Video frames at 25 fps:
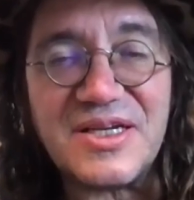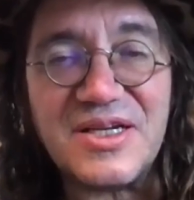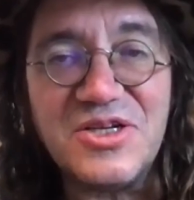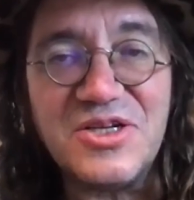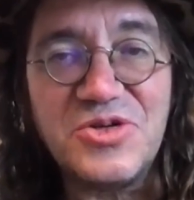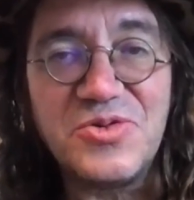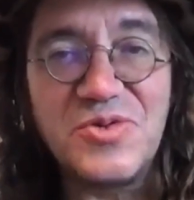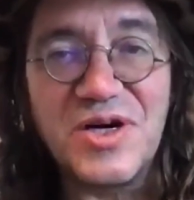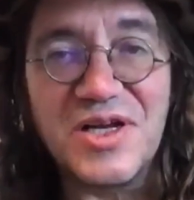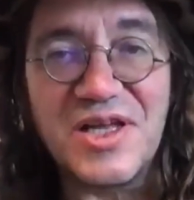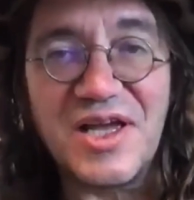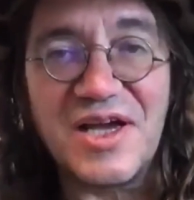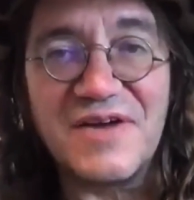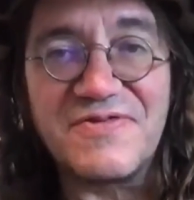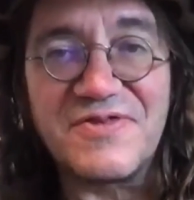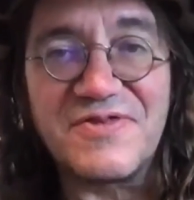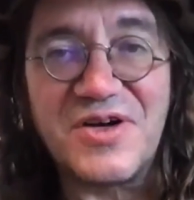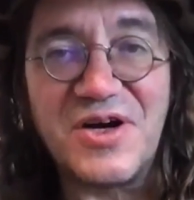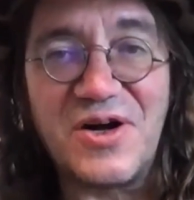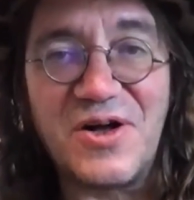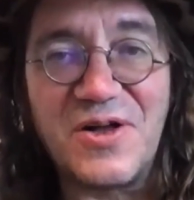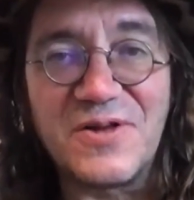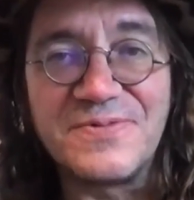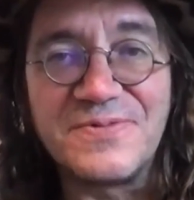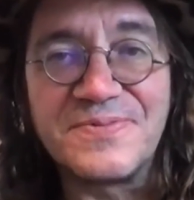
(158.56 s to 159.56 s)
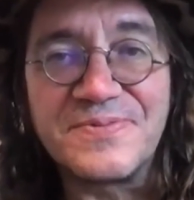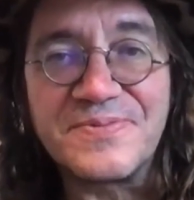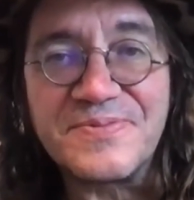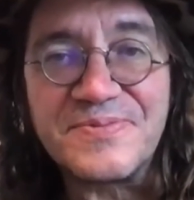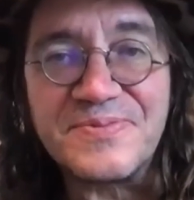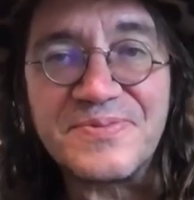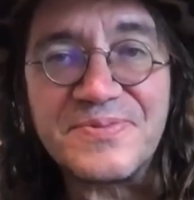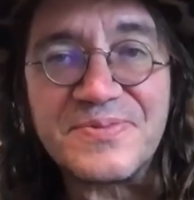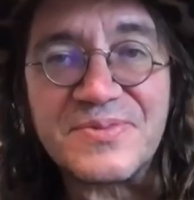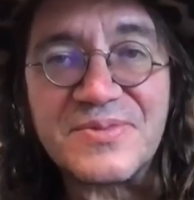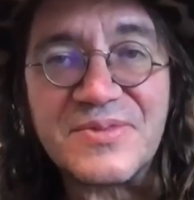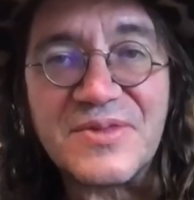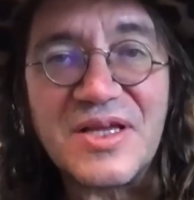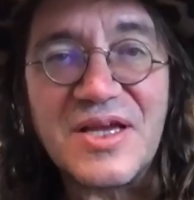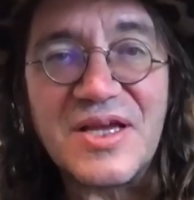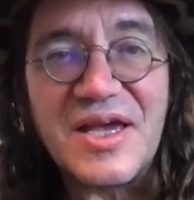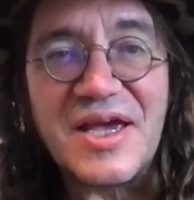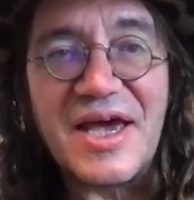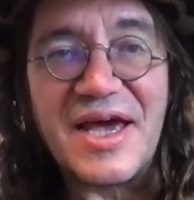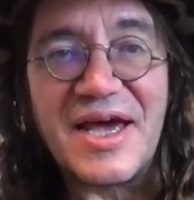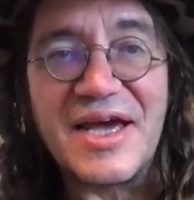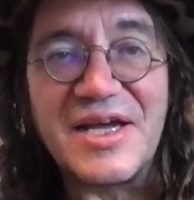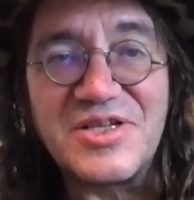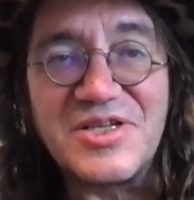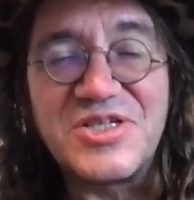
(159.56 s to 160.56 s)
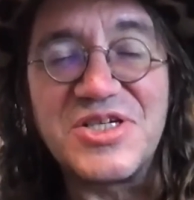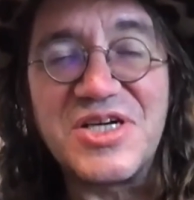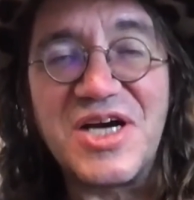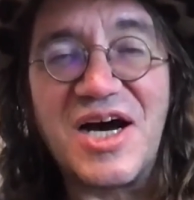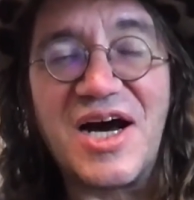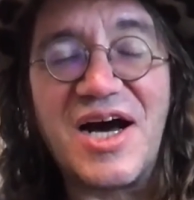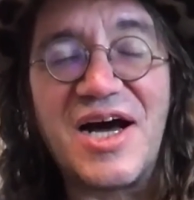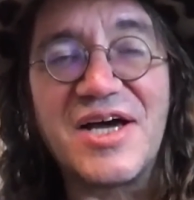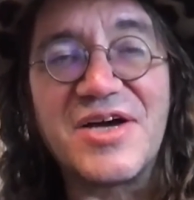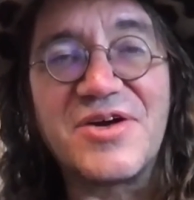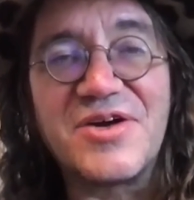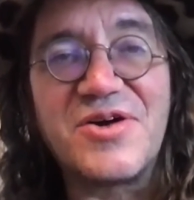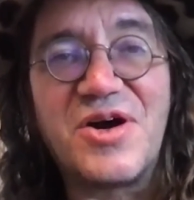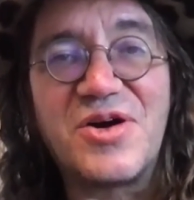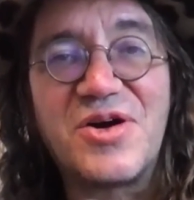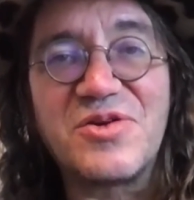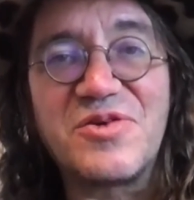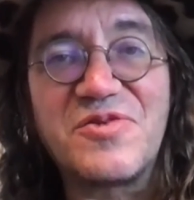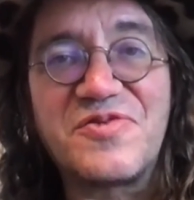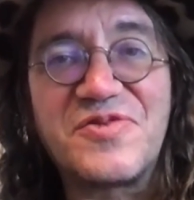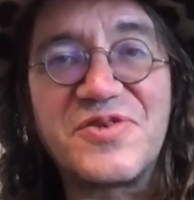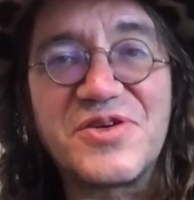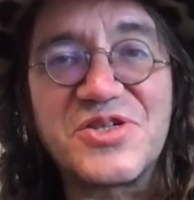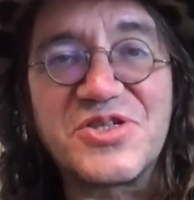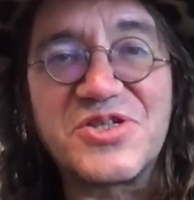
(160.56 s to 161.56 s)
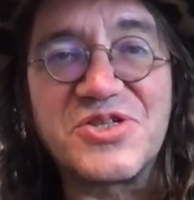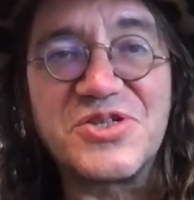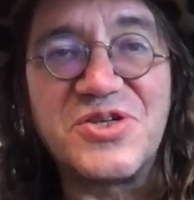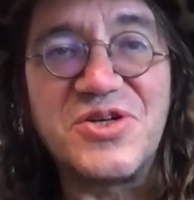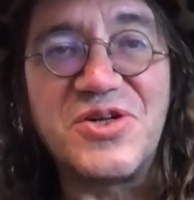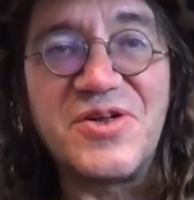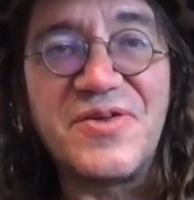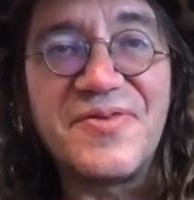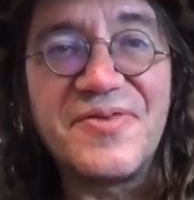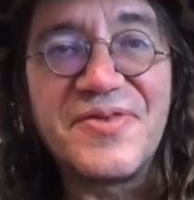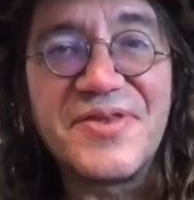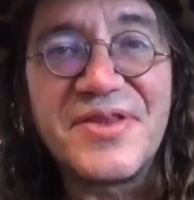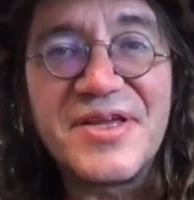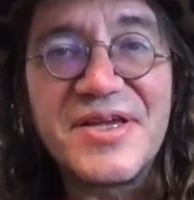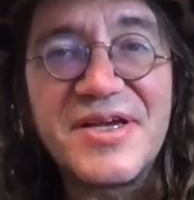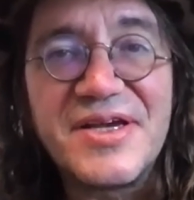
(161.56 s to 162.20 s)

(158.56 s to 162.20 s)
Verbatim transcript: to what I've called AGI or artificial